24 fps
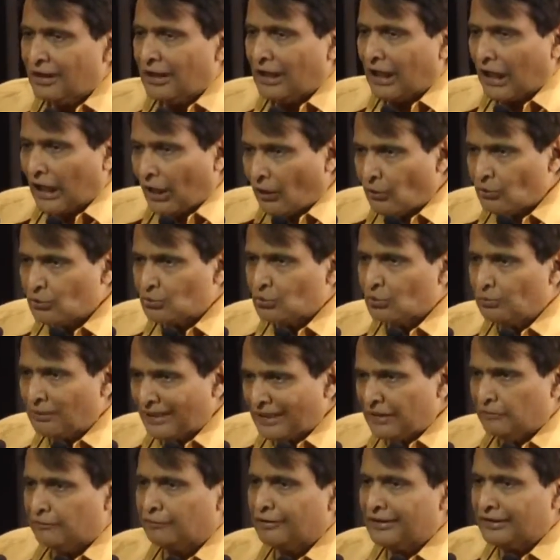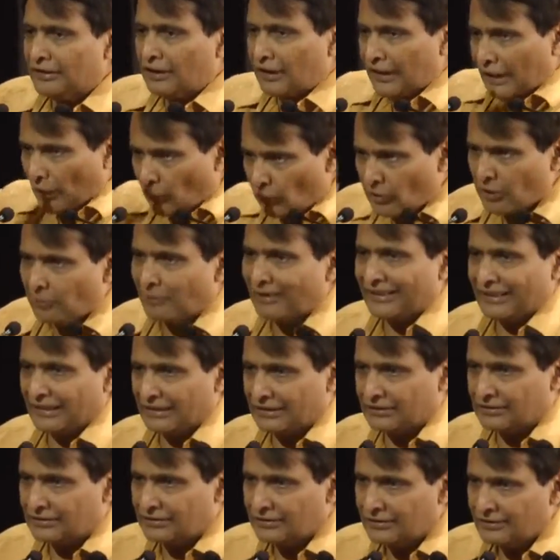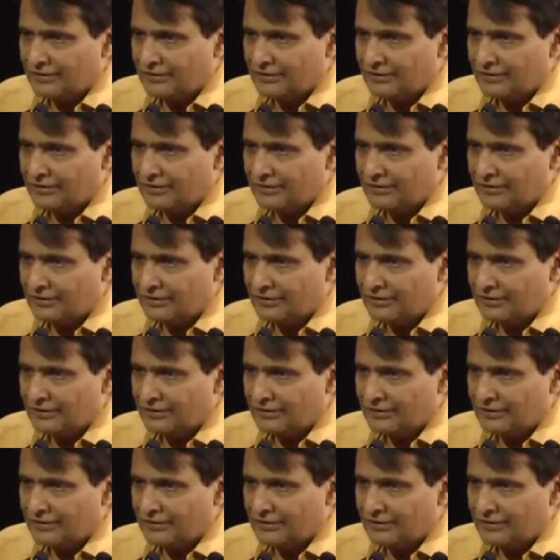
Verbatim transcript: how to benefit everybody else.